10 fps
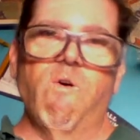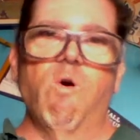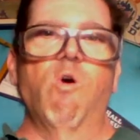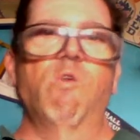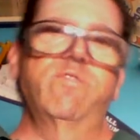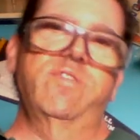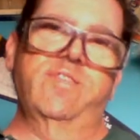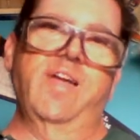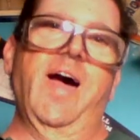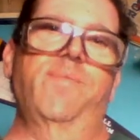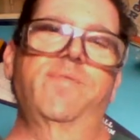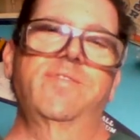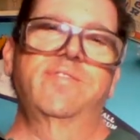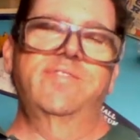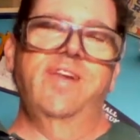over-the-top
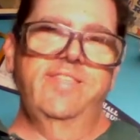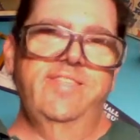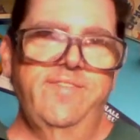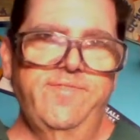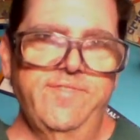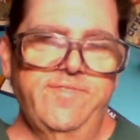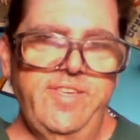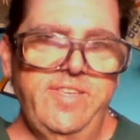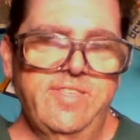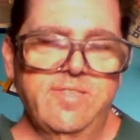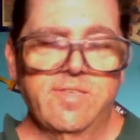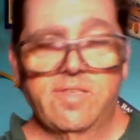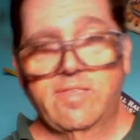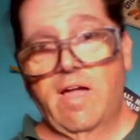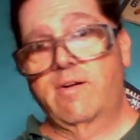1950s
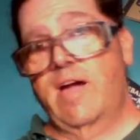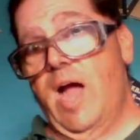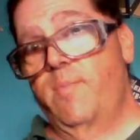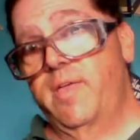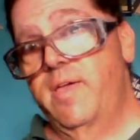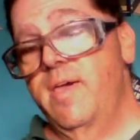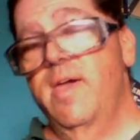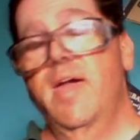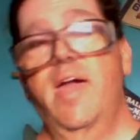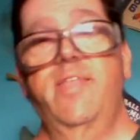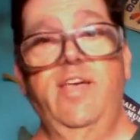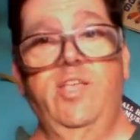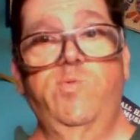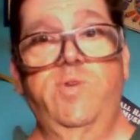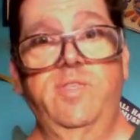style comedy. And
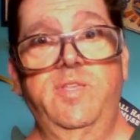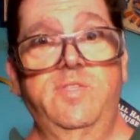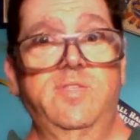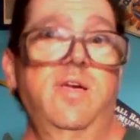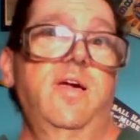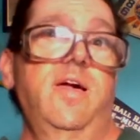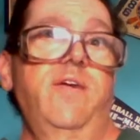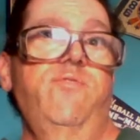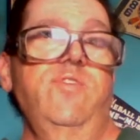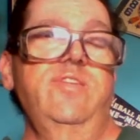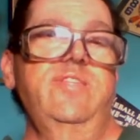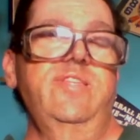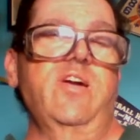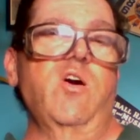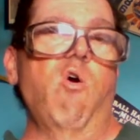that's what it is. If you're going to see
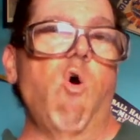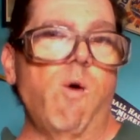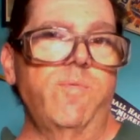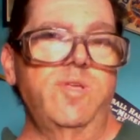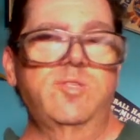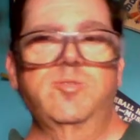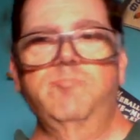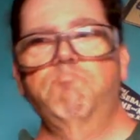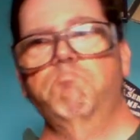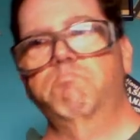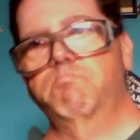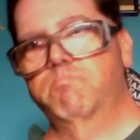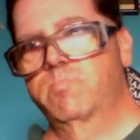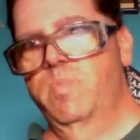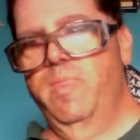like a harmless,
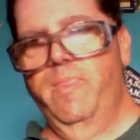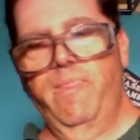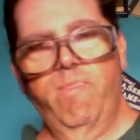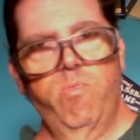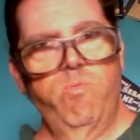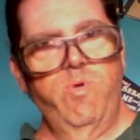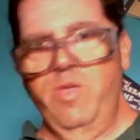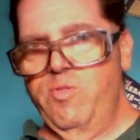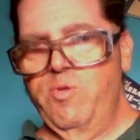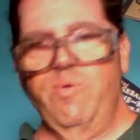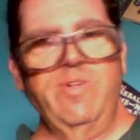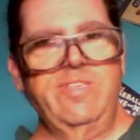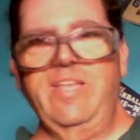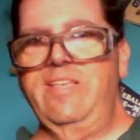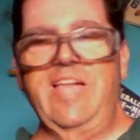
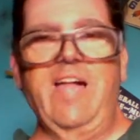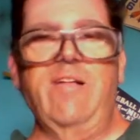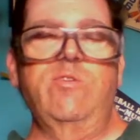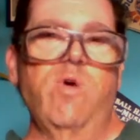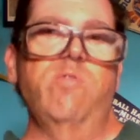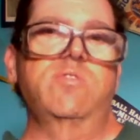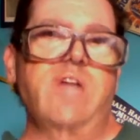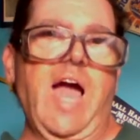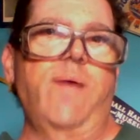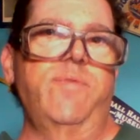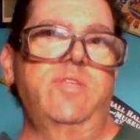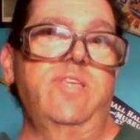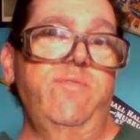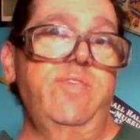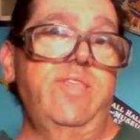it's one of those comedies,
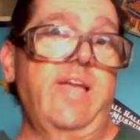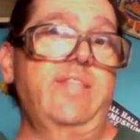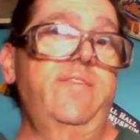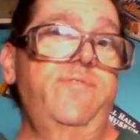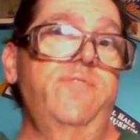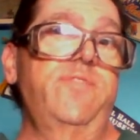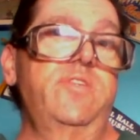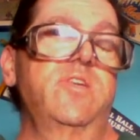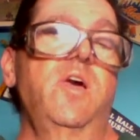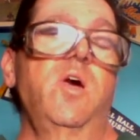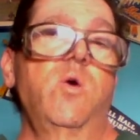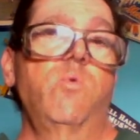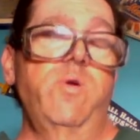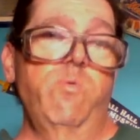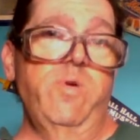even in the 1950s,
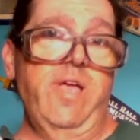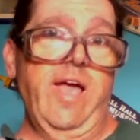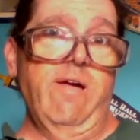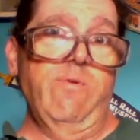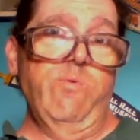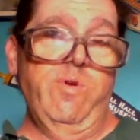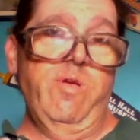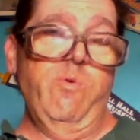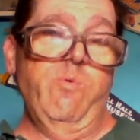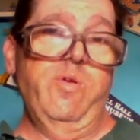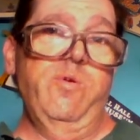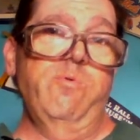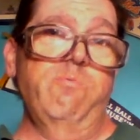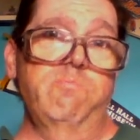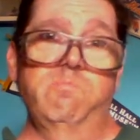where you